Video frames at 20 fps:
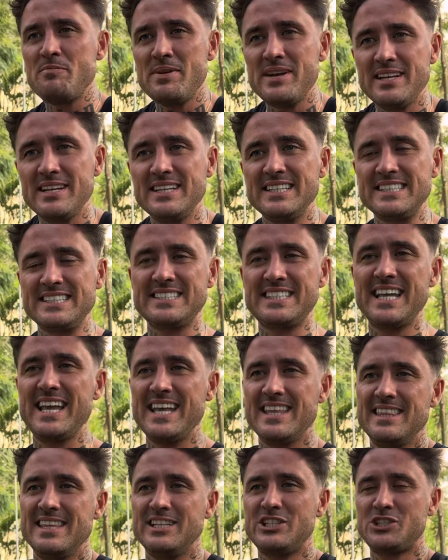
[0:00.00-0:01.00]
been
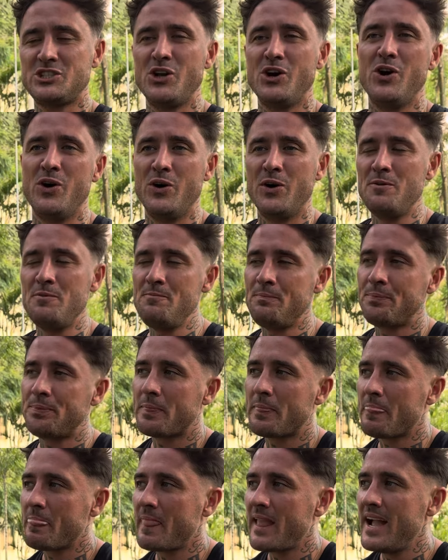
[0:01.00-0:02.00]
singing this song,
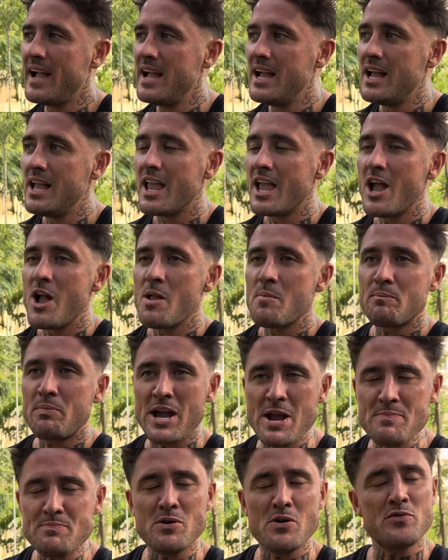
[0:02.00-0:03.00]

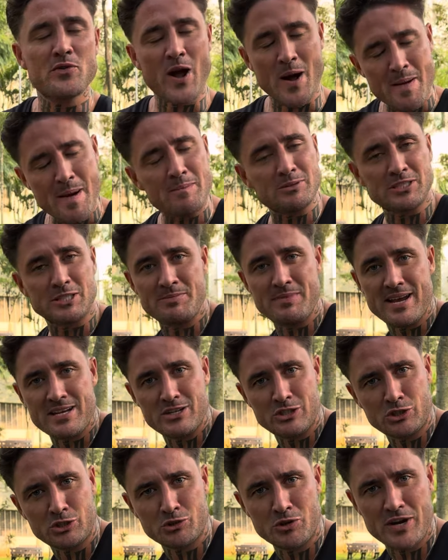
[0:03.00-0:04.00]
people have come up to me in the
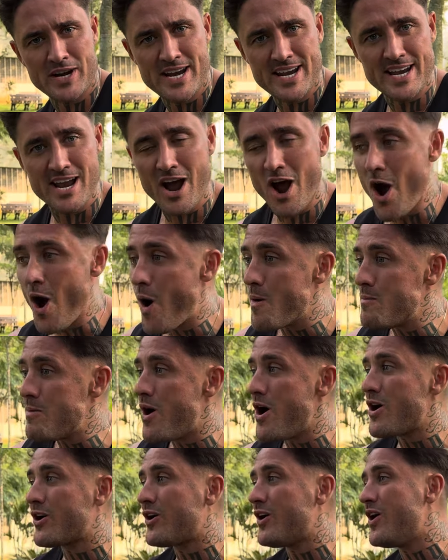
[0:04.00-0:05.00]
street. Oh
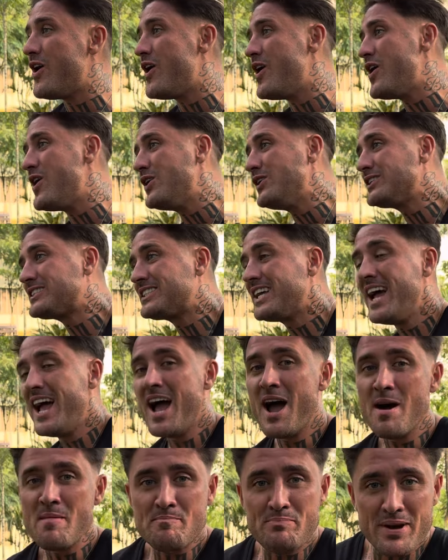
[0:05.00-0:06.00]
my God,
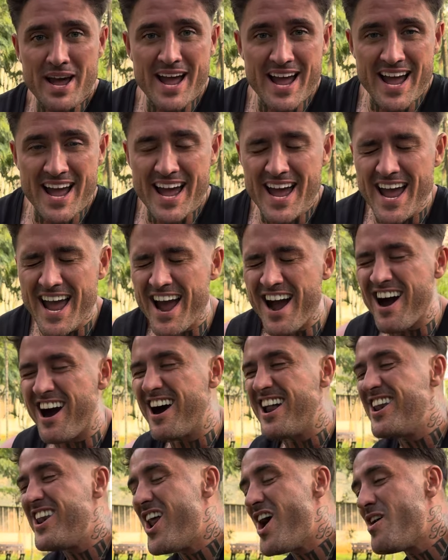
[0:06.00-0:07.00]
Bear, I
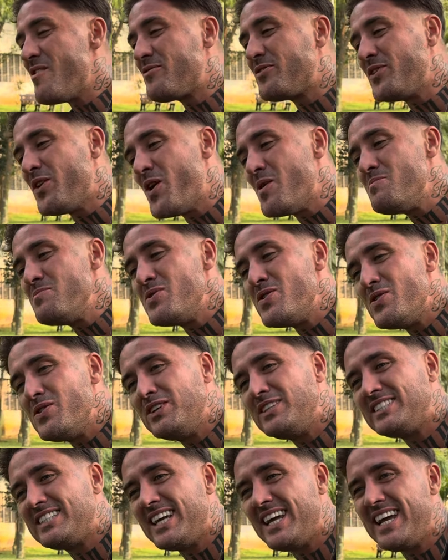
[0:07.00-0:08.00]
love your
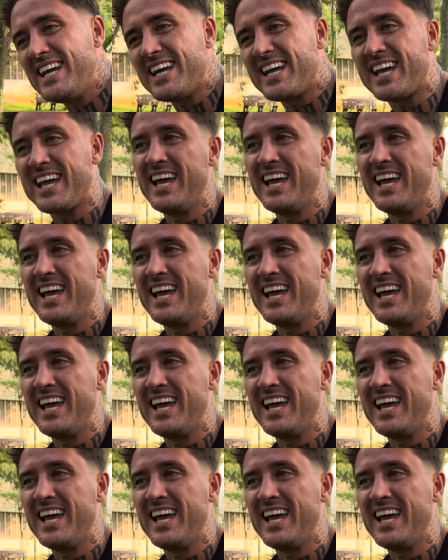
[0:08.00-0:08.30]
music.